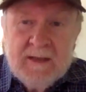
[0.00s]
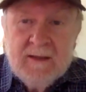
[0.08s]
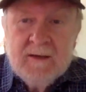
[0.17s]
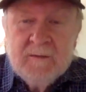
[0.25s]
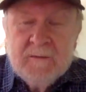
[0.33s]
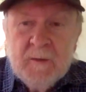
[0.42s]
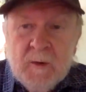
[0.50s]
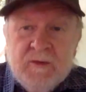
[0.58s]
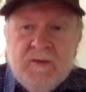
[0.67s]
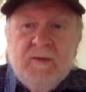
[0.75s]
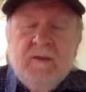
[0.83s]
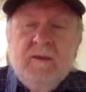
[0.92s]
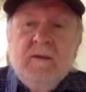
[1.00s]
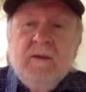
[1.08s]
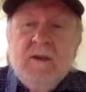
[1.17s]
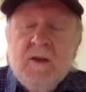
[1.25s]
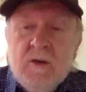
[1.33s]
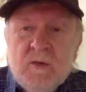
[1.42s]
I mean, the first
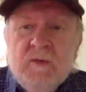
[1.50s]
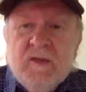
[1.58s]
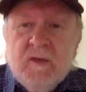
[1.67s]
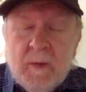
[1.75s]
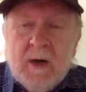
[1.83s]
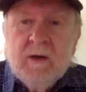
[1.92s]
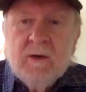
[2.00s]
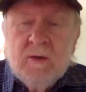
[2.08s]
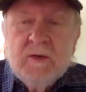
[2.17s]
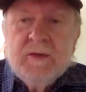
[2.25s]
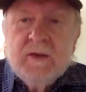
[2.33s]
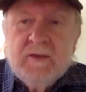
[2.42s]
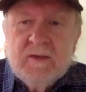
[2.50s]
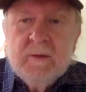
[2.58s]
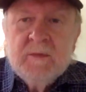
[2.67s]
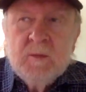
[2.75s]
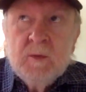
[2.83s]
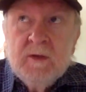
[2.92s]
use of particle
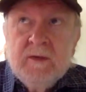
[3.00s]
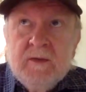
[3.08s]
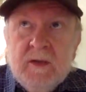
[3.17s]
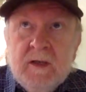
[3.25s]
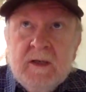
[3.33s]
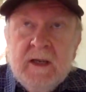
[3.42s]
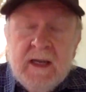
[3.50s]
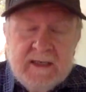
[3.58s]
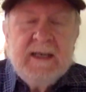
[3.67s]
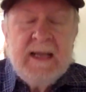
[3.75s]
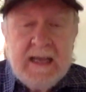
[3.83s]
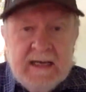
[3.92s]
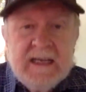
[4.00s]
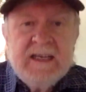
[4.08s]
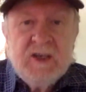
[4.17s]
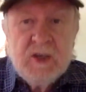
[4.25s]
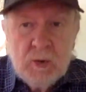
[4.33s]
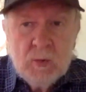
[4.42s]
systems was in
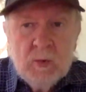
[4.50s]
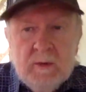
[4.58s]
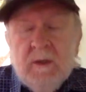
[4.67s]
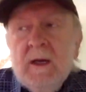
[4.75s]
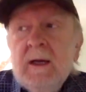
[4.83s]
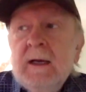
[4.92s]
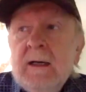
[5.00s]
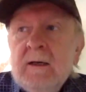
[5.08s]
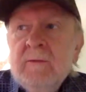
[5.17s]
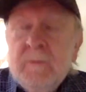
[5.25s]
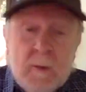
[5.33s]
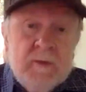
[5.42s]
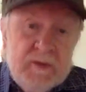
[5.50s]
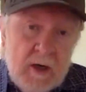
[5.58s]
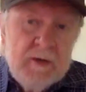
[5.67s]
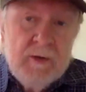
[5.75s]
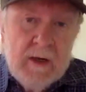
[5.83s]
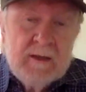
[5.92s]
1982 uh, for
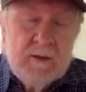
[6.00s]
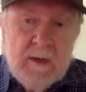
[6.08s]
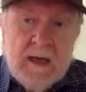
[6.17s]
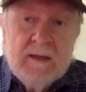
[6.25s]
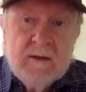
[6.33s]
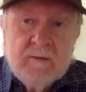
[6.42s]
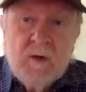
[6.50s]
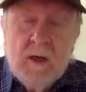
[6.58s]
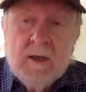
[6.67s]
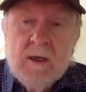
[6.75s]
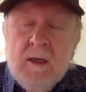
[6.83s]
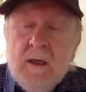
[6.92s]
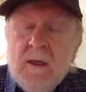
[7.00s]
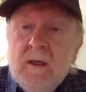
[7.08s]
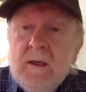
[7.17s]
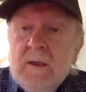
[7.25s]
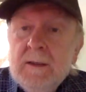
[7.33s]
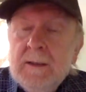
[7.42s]
Star Trek The Wrath of Khan.
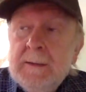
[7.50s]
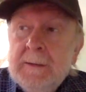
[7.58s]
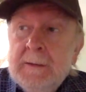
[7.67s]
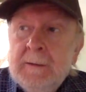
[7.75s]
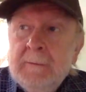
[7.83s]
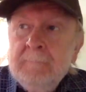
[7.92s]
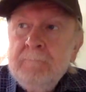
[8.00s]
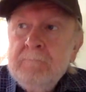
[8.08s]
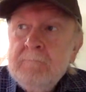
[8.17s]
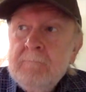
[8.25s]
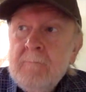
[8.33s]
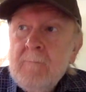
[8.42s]
Um,